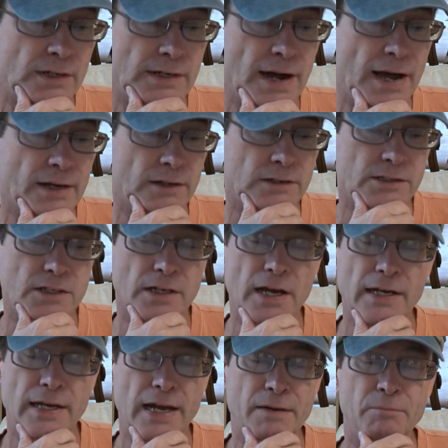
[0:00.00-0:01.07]
Tyler is a
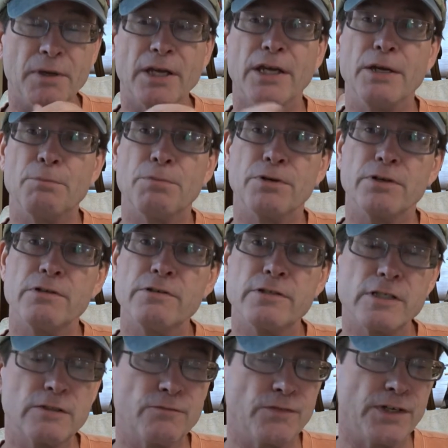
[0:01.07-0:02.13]
lot like me. He
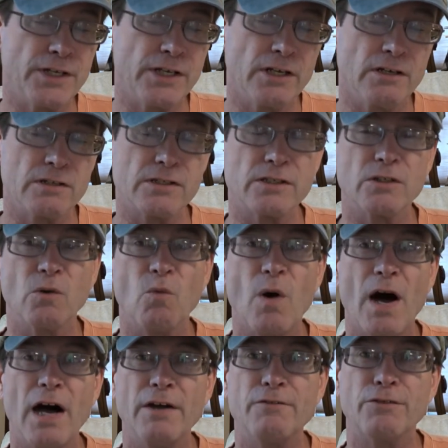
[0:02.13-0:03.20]
produces videos on a
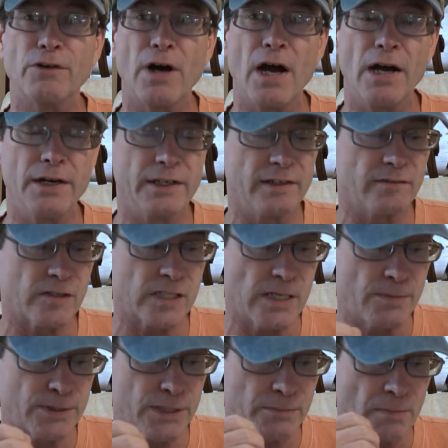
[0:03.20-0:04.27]
wide variety of
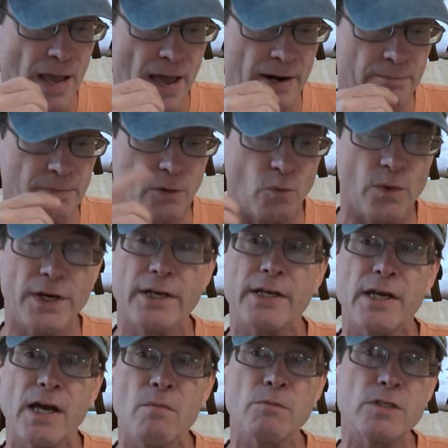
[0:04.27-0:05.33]
subject matter, but when it
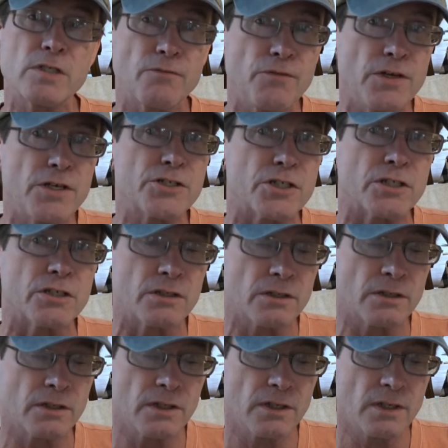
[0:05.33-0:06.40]
comes to fishing,
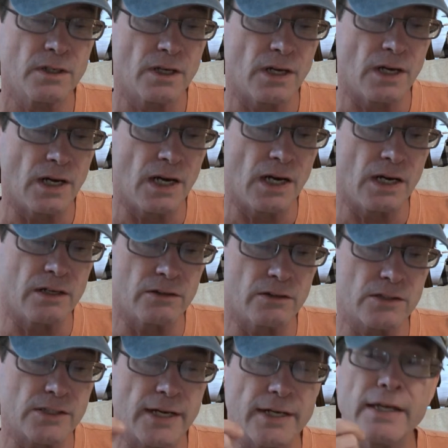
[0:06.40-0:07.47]
it
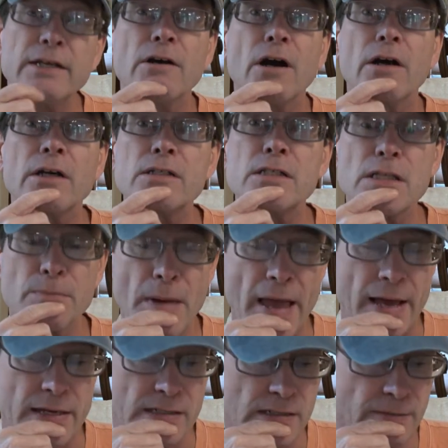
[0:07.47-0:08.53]
looks like he targets the
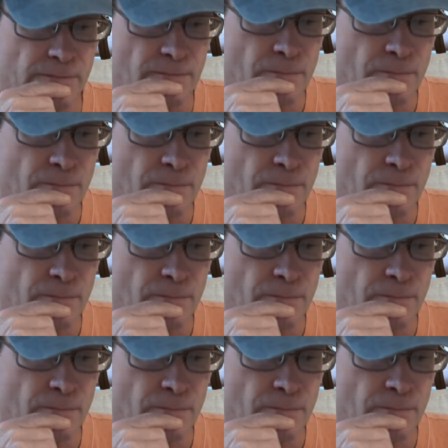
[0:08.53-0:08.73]
bass.